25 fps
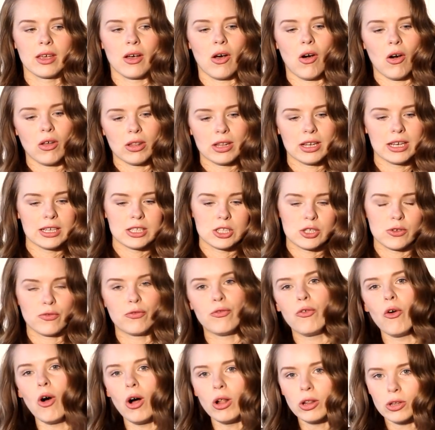only to
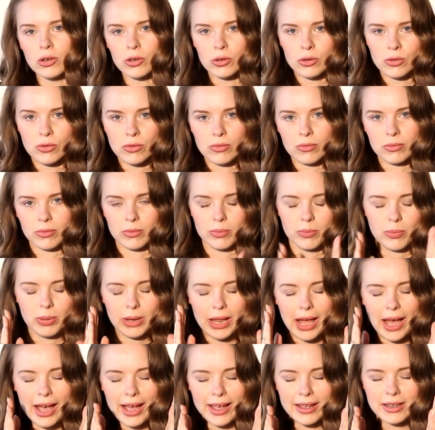follow
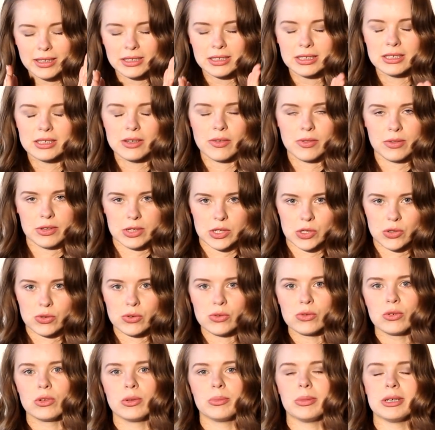blind this
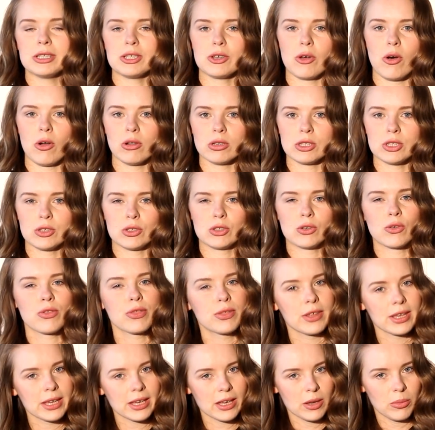rule, but also to
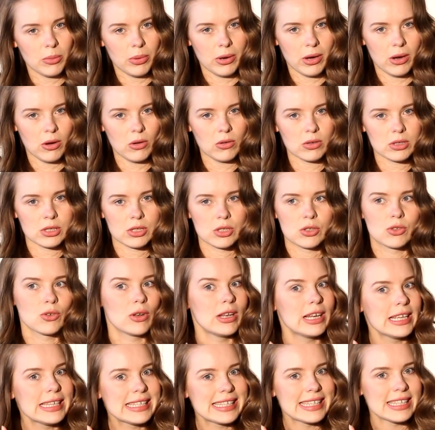think about, to
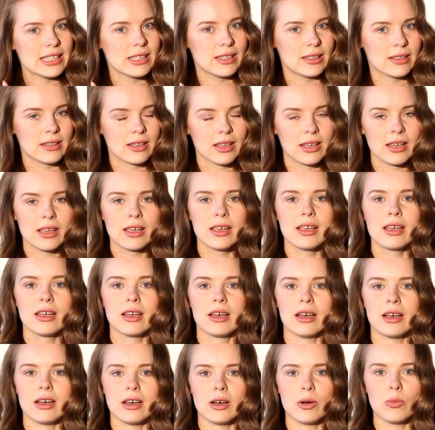listen
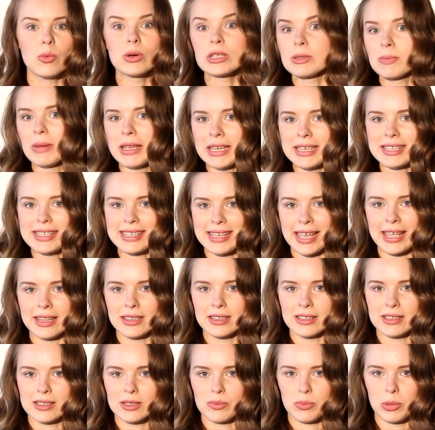what makes
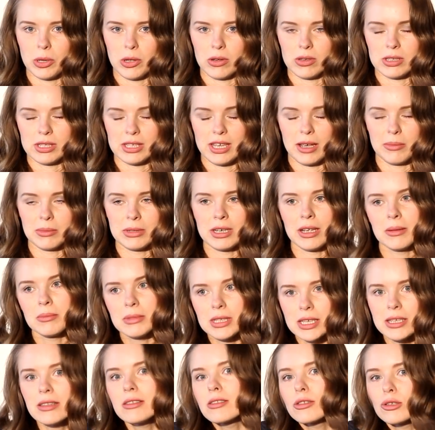sense, because
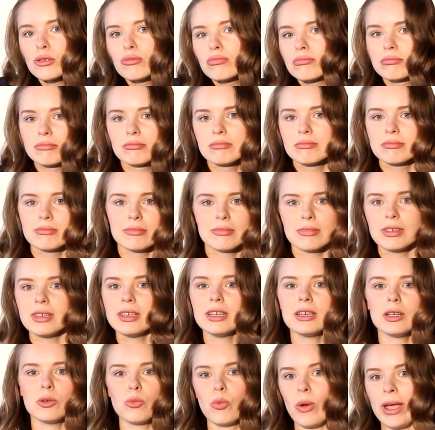sometimes it's
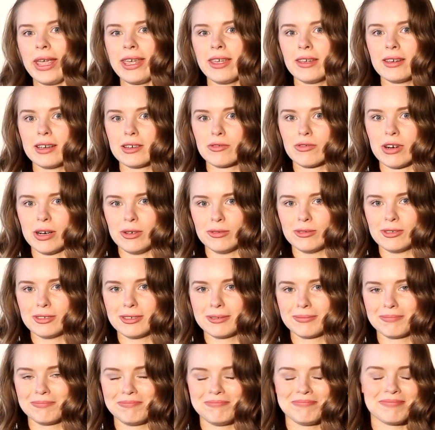in a way around.
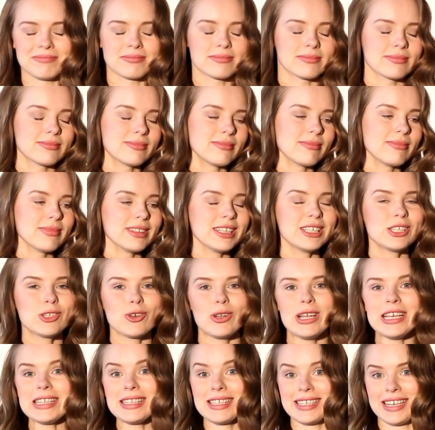So
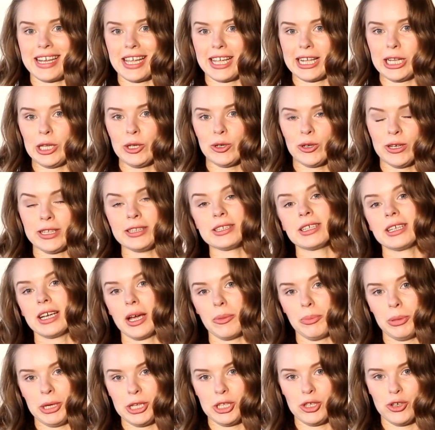let's take a look at
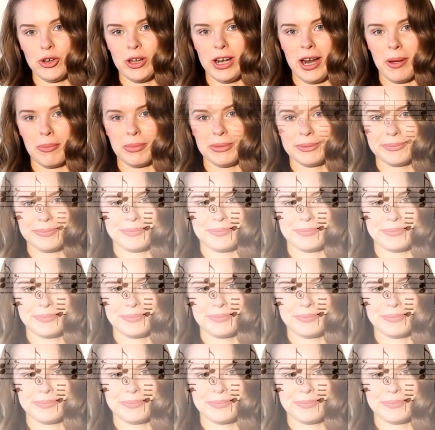Capriccio Rap.